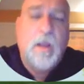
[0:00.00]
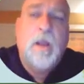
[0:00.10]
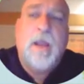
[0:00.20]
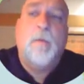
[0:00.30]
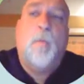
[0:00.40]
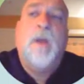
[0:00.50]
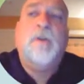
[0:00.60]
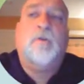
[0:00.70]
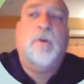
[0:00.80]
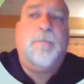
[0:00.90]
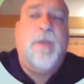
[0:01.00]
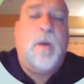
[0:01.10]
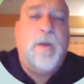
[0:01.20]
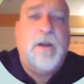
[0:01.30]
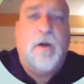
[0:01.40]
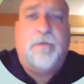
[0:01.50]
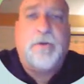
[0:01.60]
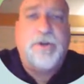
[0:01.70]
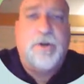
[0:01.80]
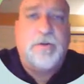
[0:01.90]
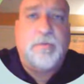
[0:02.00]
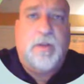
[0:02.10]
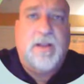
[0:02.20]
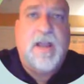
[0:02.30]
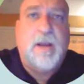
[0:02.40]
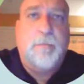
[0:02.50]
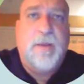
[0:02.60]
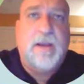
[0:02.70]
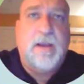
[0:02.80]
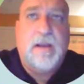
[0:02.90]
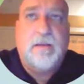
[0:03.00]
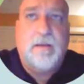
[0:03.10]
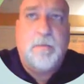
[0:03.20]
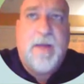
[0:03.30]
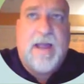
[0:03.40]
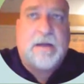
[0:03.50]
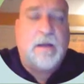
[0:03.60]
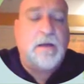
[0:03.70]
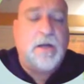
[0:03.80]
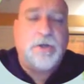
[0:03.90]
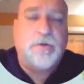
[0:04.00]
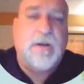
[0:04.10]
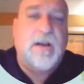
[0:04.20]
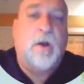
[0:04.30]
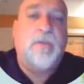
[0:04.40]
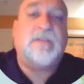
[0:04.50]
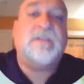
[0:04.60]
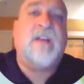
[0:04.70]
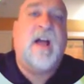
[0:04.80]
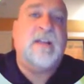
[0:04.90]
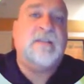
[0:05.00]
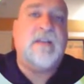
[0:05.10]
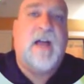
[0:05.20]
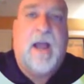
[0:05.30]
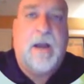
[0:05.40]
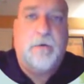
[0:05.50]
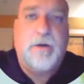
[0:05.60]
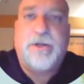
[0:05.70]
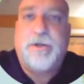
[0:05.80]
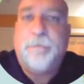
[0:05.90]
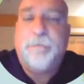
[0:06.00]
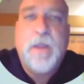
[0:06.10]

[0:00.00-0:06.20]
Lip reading: And one group that we know for sure is really kind of big in the back country are the Scots Irish.